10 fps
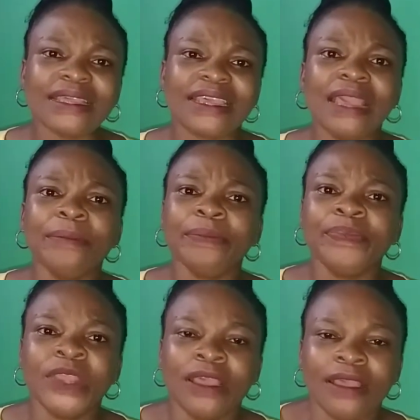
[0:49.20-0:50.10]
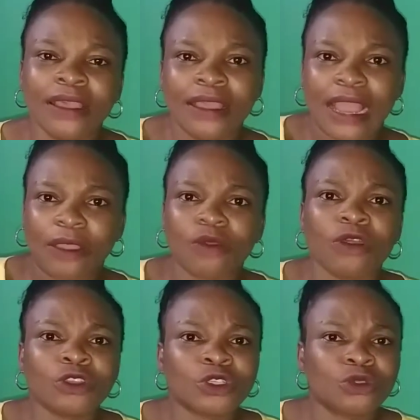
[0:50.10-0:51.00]
came
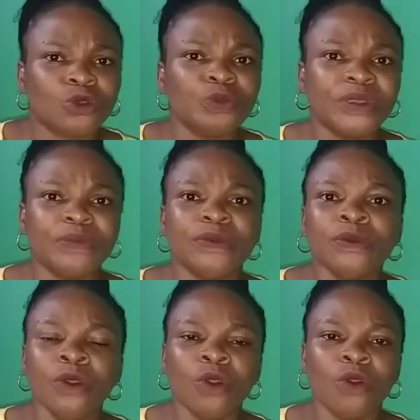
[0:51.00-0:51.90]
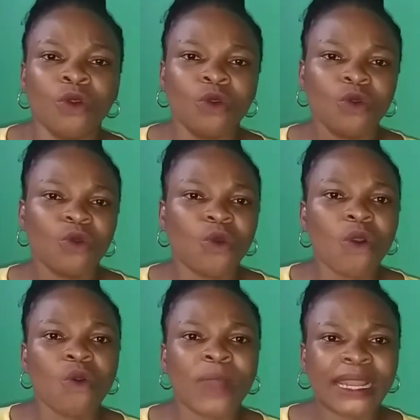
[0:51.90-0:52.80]
across two people,
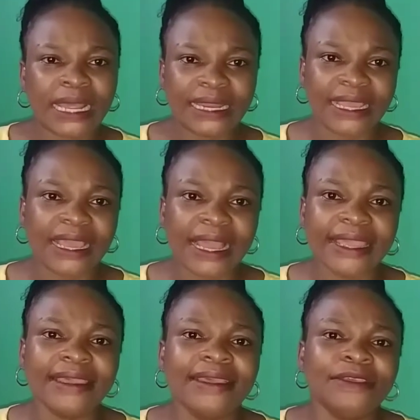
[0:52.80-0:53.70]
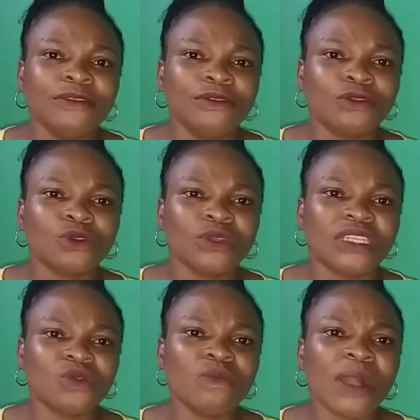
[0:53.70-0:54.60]
one woman and a guy. So
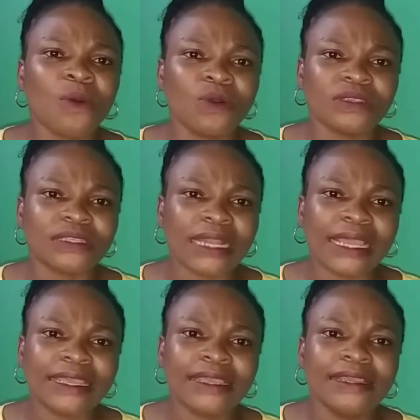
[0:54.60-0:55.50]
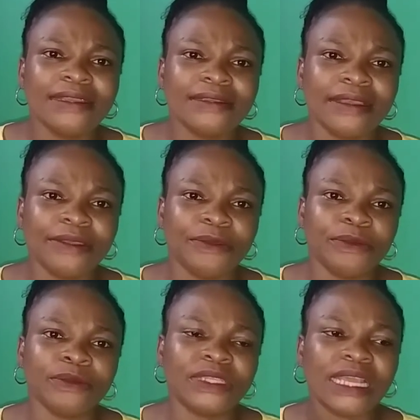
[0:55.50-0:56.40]
the woman was like, you
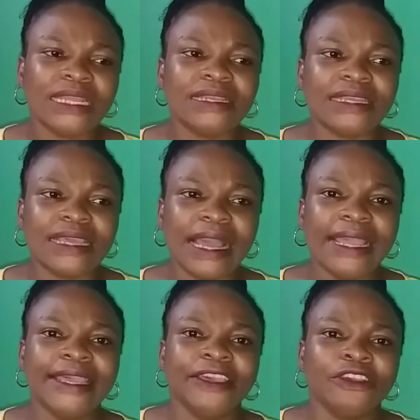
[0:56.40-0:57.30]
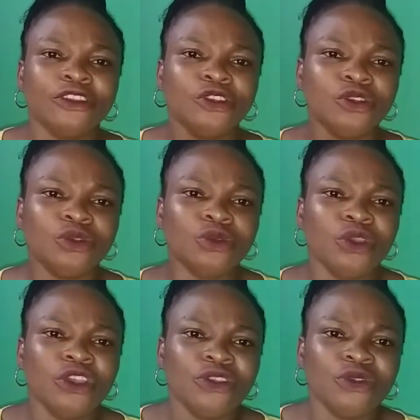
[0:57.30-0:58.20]
know, telling the guy,
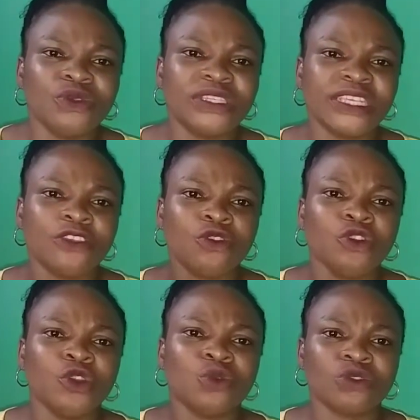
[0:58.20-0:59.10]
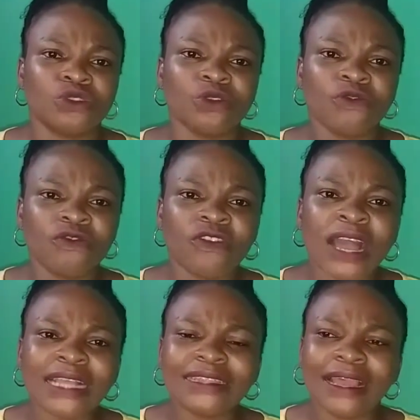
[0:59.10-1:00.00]
you see you will
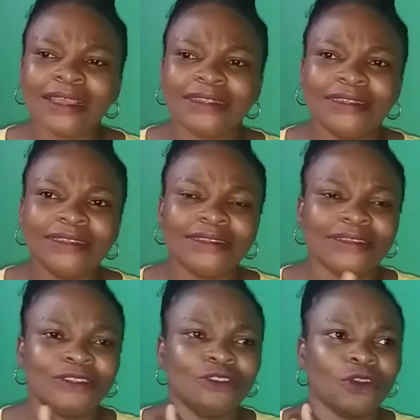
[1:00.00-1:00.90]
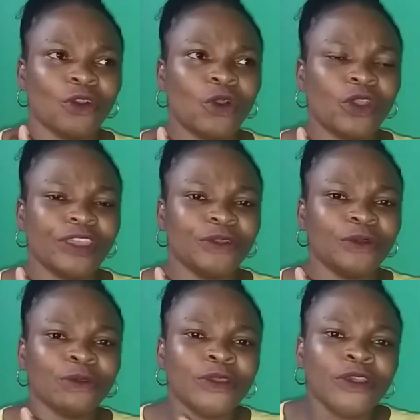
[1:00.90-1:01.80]
suffer, that this is your, you
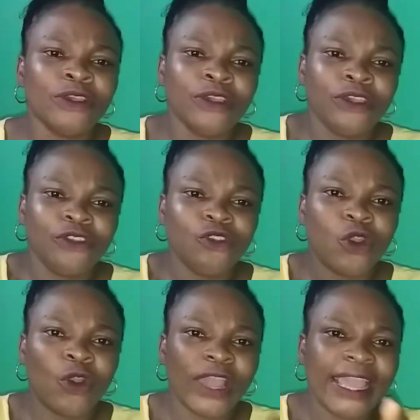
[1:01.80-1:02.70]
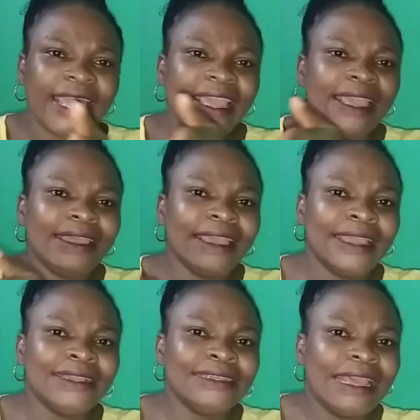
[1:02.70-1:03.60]
know, your
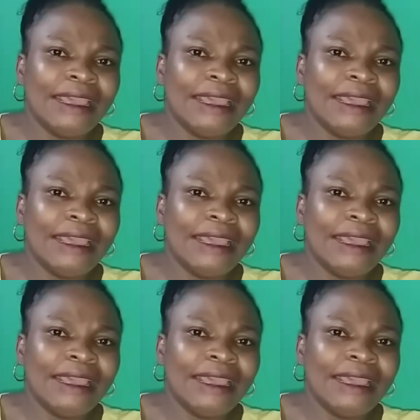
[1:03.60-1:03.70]
end,